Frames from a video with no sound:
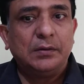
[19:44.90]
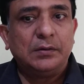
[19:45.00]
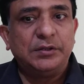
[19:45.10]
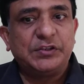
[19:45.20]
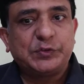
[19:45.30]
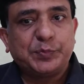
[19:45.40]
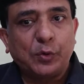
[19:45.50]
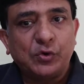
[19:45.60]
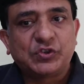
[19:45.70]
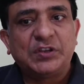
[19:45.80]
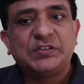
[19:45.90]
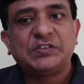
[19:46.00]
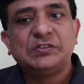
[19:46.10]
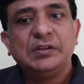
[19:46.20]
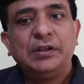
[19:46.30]
This
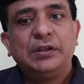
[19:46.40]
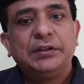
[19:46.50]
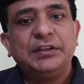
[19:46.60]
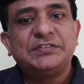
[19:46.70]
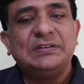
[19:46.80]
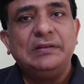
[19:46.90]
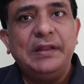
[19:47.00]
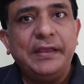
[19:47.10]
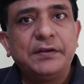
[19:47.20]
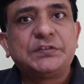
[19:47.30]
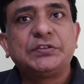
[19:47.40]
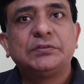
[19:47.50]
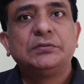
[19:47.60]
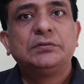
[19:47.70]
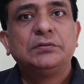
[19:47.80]
process is linked
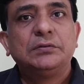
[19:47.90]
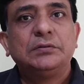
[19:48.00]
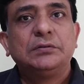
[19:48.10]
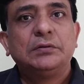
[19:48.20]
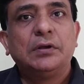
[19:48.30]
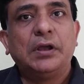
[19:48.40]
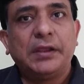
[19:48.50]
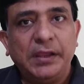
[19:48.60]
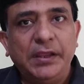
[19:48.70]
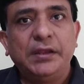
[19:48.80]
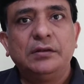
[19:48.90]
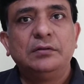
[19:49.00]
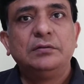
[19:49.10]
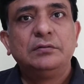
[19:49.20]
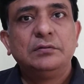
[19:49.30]

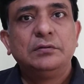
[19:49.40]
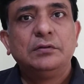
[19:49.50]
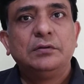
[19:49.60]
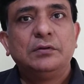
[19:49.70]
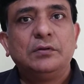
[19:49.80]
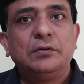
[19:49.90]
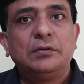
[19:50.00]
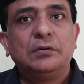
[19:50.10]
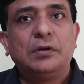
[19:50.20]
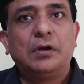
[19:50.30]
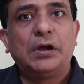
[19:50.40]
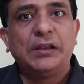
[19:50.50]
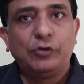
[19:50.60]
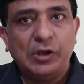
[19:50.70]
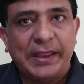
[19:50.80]
again.
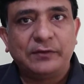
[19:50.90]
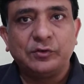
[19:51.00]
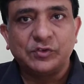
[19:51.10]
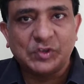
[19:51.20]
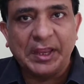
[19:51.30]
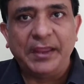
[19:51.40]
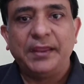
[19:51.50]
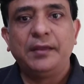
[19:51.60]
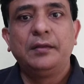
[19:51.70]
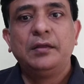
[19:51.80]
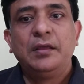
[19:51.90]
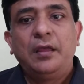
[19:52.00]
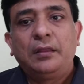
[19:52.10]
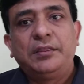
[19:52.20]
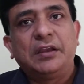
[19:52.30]
I would like to say
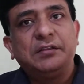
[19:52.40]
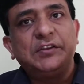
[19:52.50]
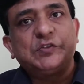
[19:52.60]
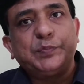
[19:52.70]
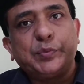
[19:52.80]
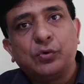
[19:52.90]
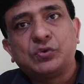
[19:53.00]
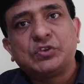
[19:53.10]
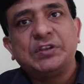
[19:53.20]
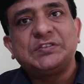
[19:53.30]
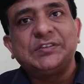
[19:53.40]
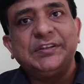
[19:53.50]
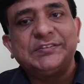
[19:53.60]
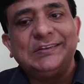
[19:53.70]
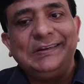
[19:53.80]
that this process
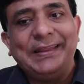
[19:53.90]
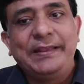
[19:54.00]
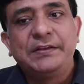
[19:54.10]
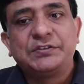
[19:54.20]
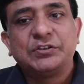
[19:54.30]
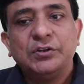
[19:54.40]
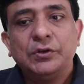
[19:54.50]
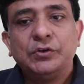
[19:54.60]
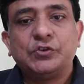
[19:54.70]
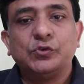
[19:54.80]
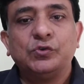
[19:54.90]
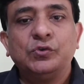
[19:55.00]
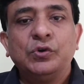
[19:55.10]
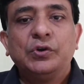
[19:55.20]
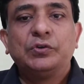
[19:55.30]
is linked
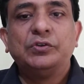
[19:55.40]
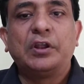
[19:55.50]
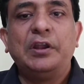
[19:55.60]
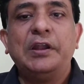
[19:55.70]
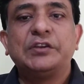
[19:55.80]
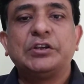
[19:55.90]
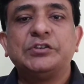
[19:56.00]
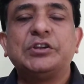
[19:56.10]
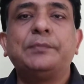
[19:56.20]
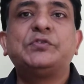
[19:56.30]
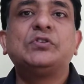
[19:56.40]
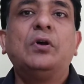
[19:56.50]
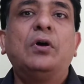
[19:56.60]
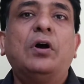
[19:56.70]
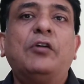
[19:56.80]
to the relationships
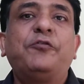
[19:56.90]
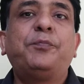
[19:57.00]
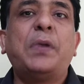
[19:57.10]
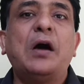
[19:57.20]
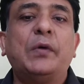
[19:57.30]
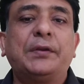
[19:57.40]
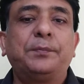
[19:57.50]
of power.